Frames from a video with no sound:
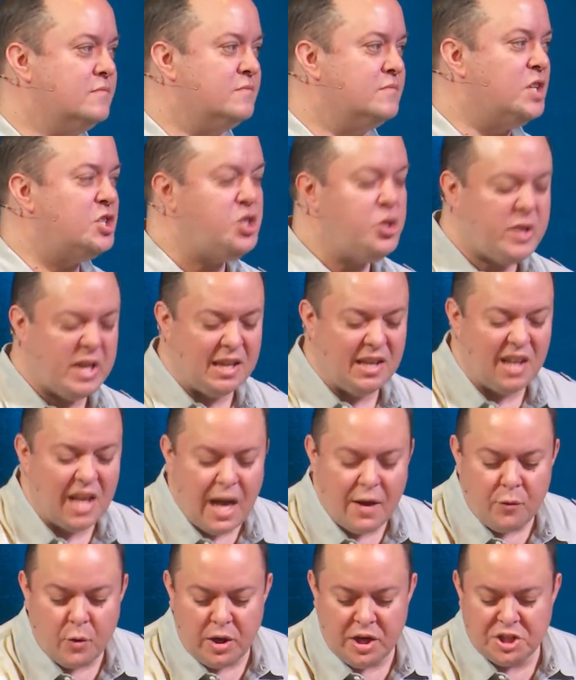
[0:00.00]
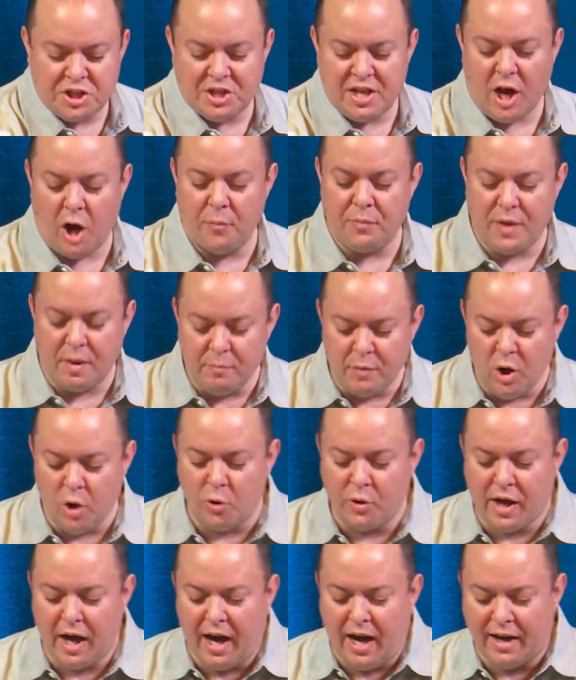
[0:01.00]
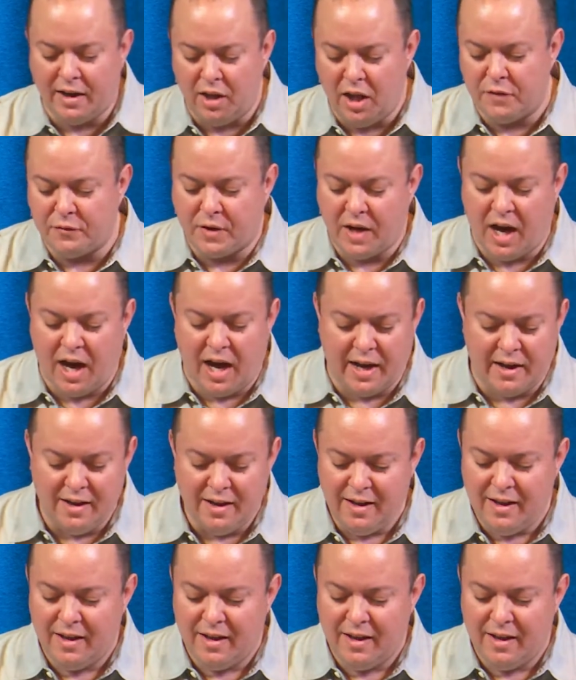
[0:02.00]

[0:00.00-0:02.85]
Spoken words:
that you can leverage to help them know God, love God,